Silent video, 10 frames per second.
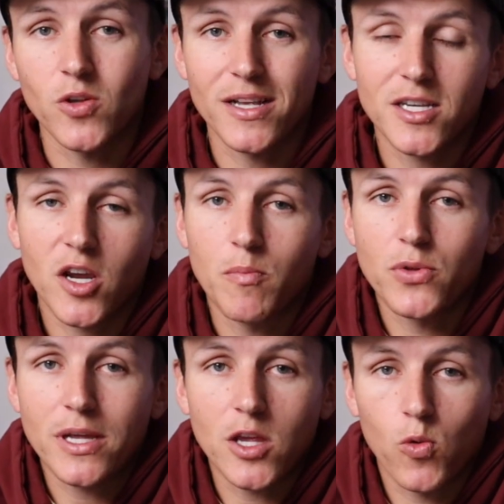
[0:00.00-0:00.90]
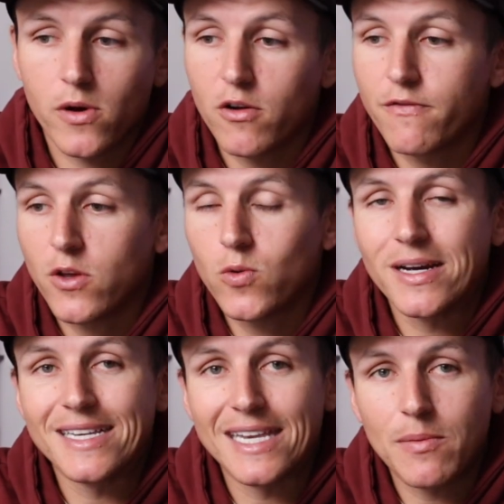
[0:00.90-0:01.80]
So that's a complete URLVue
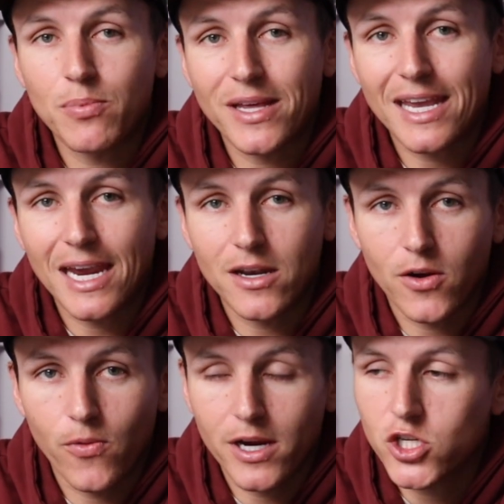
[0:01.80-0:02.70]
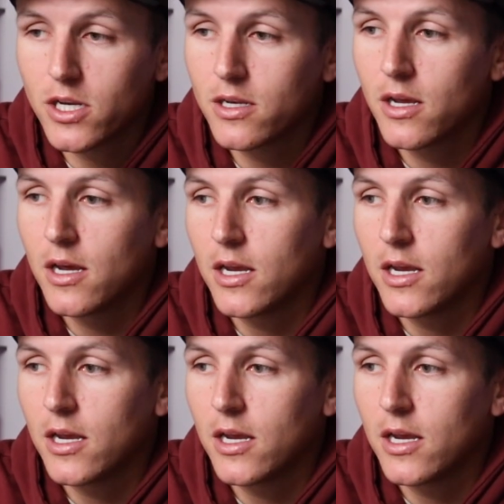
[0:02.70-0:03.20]
deep link integration.